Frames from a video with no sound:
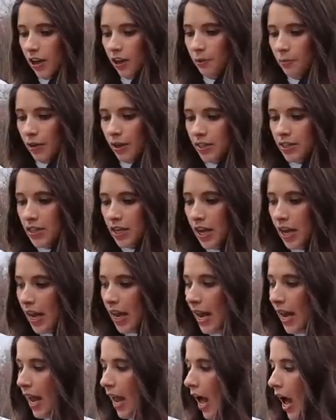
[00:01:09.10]
element.
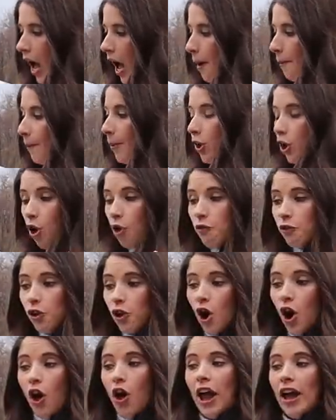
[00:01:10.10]
But
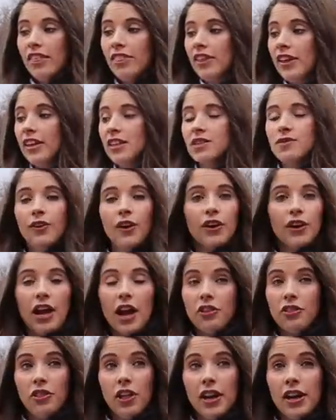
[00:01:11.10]
overall, I think it's very
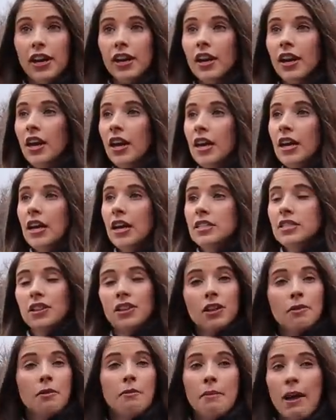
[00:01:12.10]
athletic. It's a
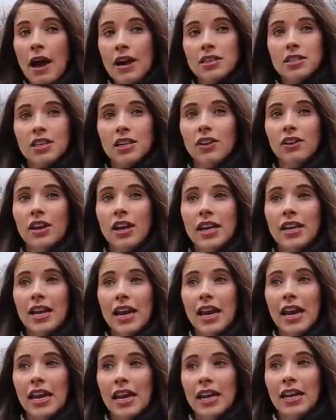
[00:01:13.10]
little bit masculine,
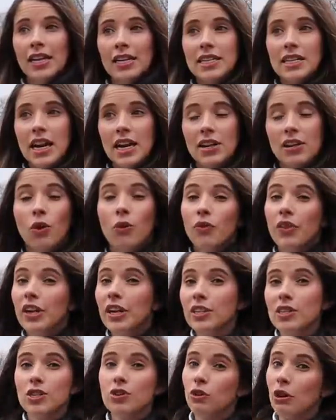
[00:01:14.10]
and I don't
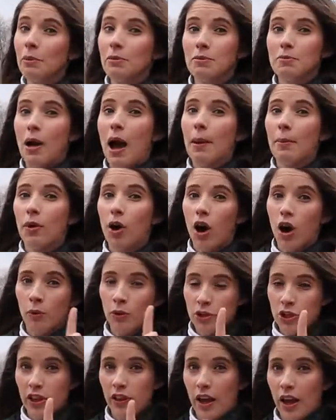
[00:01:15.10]
think it screams mom car,
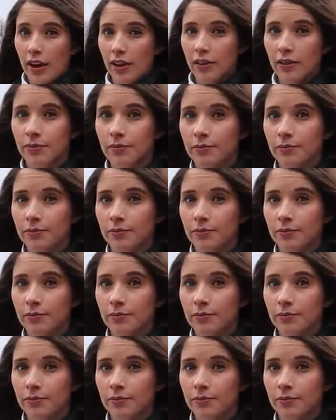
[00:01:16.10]
which I like.